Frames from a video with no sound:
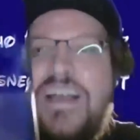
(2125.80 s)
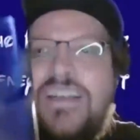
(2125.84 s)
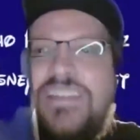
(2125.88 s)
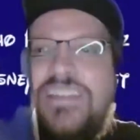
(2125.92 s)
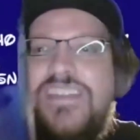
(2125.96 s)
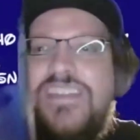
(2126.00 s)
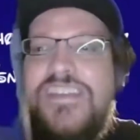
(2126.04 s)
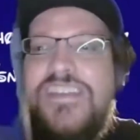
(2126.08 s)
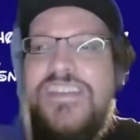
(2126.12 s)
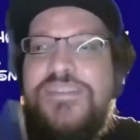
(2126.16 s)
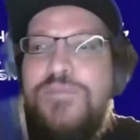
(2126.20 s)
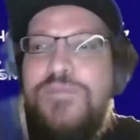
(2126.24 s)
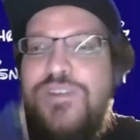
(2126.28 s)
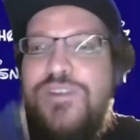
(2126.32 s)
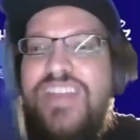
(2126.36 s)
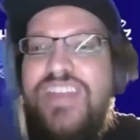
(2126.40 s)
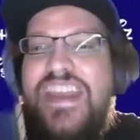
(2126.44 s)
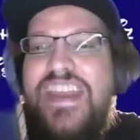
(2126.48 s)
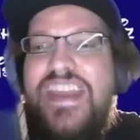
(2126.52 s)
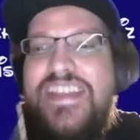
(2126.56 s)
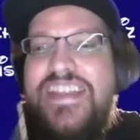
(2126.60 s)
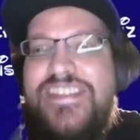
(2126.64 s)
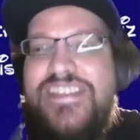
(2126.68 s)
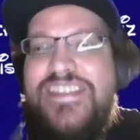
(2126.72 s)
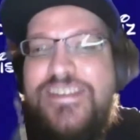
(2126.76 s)
This movie
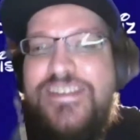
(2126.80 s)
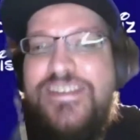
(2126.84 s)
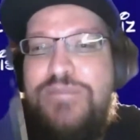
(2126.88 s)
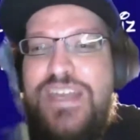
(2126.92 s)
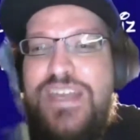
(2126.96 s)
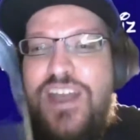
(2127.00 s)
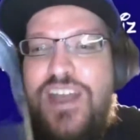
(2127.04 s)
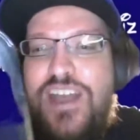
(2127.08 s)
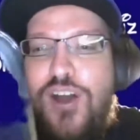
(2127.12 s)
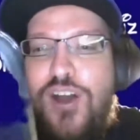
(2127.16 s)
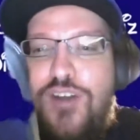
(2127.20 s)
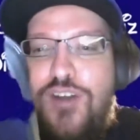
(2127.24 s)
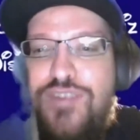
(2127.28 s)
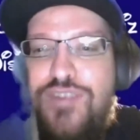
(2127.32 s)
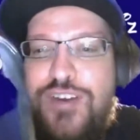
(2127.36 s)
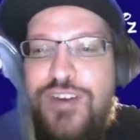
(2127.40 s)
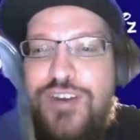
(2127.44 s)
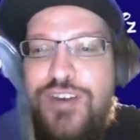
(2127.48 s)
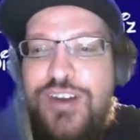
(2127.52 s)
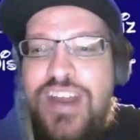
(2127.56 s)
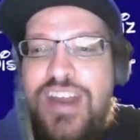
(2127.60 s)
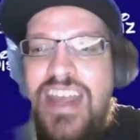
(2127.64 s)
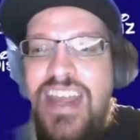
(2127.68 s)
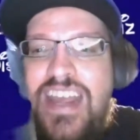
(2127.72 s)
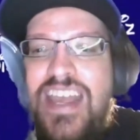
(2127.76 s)
needs to be
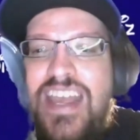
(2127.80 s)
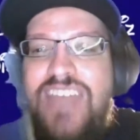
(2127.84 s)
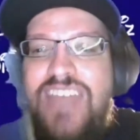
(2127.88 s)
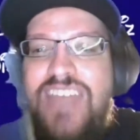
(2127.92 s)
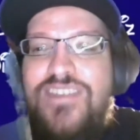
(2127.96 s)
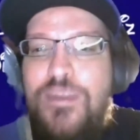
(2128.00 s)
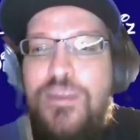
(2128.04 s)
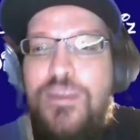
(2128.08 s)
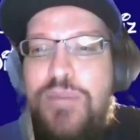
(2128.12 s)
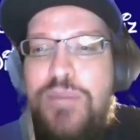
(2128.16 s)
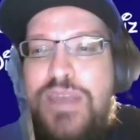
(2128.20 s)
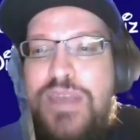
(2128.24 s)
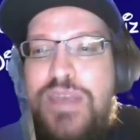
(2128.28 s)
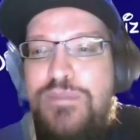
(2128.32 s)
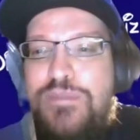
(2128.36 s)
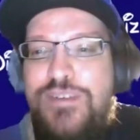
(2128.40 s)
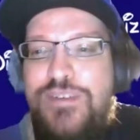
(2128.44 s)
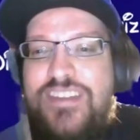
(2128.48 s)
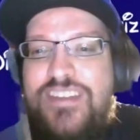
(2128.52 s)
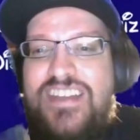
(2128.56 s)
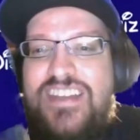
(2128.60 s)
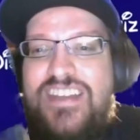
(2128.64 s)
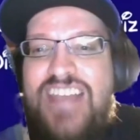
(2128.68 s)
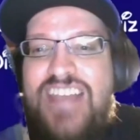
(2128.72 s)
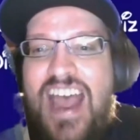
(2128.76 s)
over. Even the people
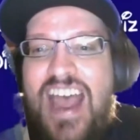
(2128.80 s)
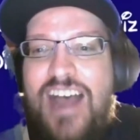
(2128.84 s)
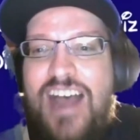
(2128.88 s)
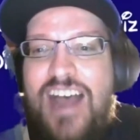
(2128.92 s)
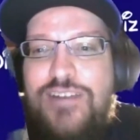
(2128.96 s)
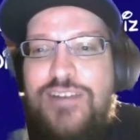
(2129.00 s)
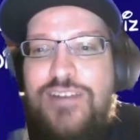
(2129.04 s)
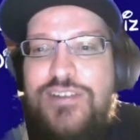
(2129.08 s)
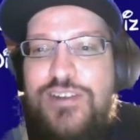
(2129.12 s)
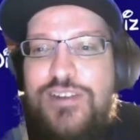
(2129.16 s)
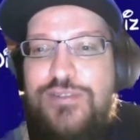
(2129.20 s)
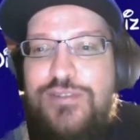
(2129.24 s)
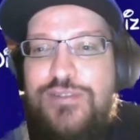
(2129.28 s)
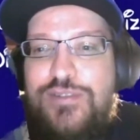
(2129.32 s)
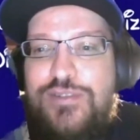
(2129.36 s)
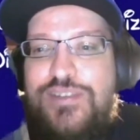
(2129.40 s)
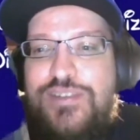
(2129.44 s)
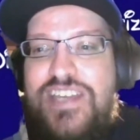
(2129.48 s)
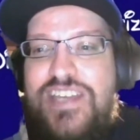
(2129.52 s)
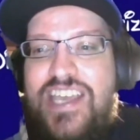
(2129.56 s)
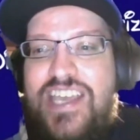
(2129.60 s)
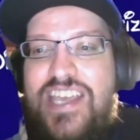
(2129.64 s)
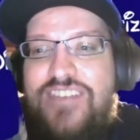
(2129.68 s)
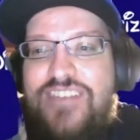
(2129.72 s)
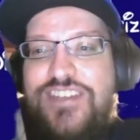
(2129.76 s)
in the town don't
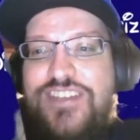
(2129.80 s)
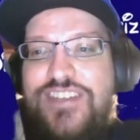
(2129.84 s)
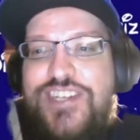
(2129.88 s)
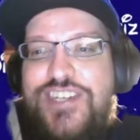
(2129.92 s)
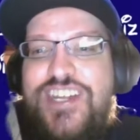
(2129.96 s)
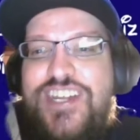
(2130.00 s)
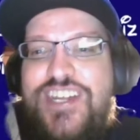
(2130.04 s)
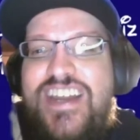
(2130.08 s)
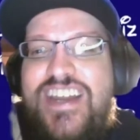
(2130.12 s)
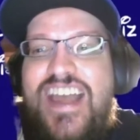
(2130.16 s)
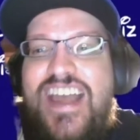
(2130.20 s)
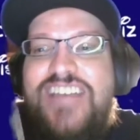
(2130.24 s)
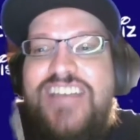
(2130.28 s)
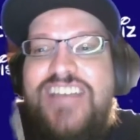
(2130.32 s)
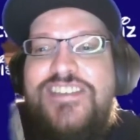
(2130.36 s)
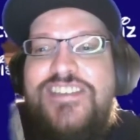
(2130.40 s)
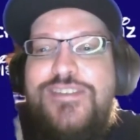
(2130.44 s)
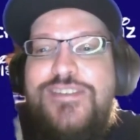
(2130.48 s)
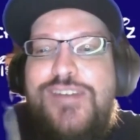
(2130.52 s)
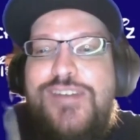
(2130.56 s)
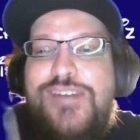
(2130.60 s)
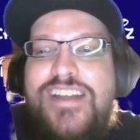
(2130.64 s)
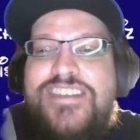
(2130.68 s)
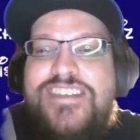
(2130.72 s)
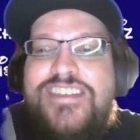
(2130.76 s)
really give a shit as
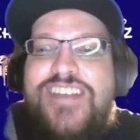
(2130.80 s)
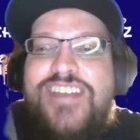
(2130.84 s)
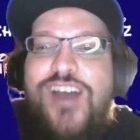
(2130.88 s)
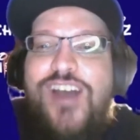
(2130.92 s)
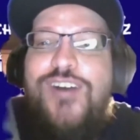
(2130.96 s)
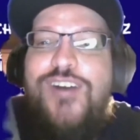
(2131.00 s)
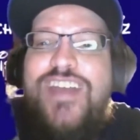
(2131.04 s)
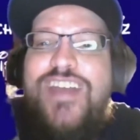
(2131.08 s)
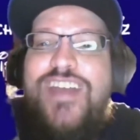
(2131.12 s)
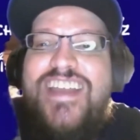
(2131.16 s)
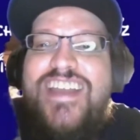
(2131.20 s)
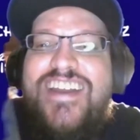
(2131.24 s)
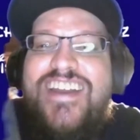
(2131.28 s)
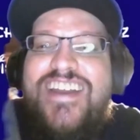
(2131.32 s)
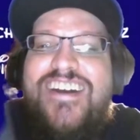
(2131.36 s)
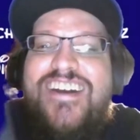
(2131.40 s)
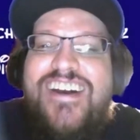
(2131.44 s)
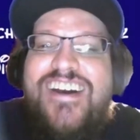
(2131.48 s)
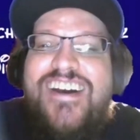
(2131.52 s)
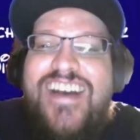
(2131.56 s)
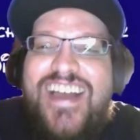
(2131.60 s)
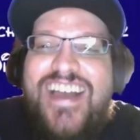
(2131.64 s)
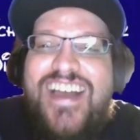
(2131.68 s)
to what's going on.